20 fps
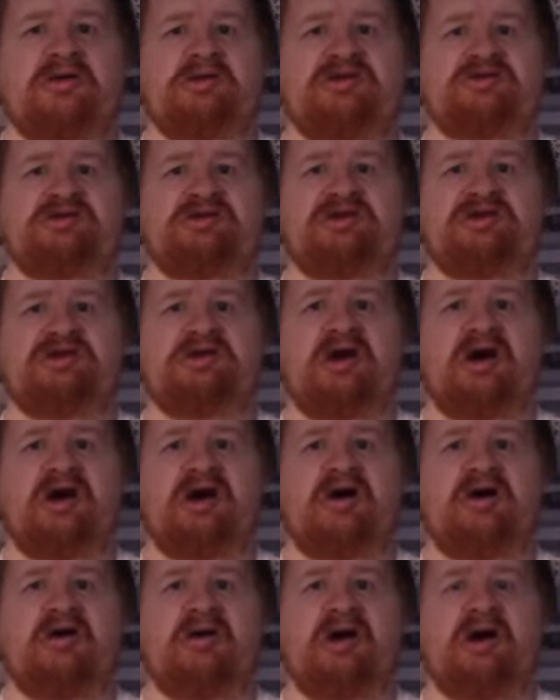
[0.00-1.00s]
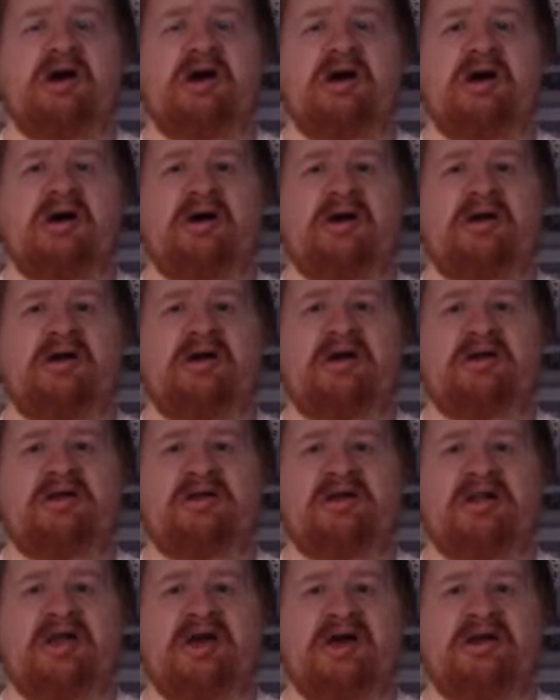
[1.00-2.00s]
she had
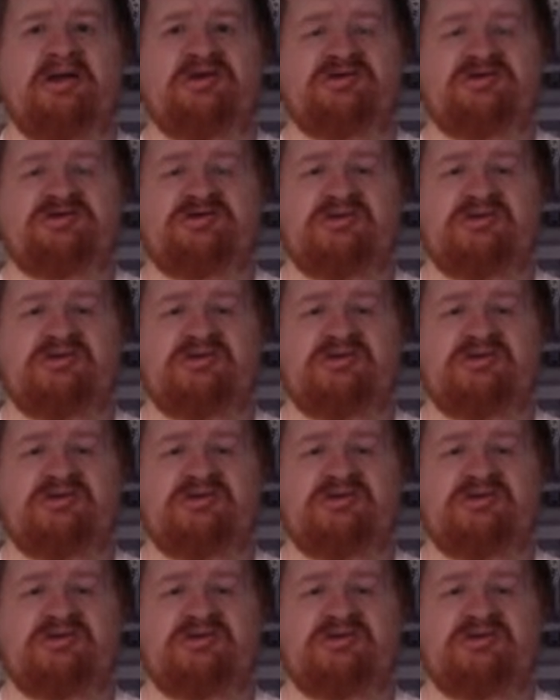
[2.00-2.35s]
alleged